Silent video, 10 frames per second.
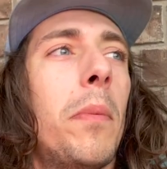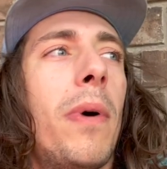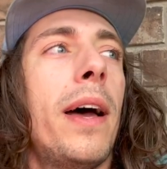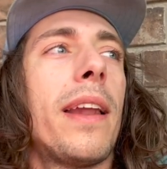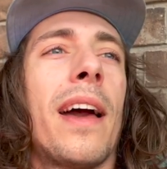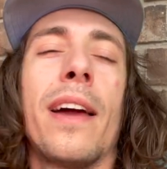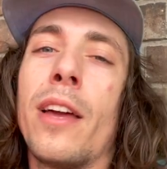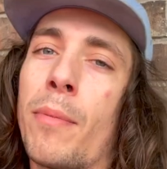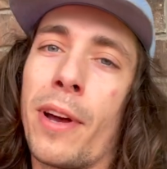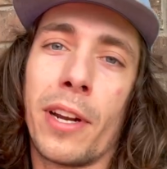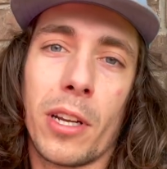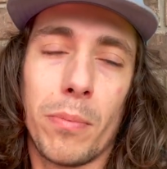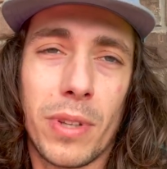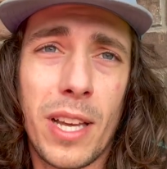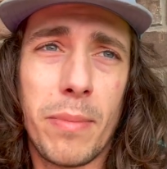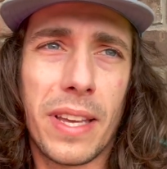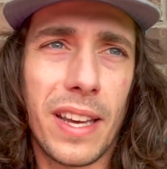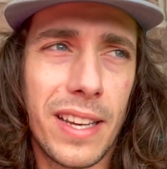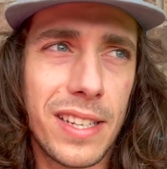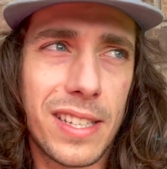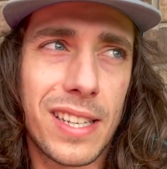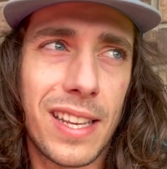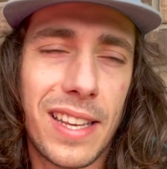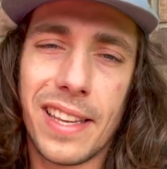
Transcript: But I am not gonna complain because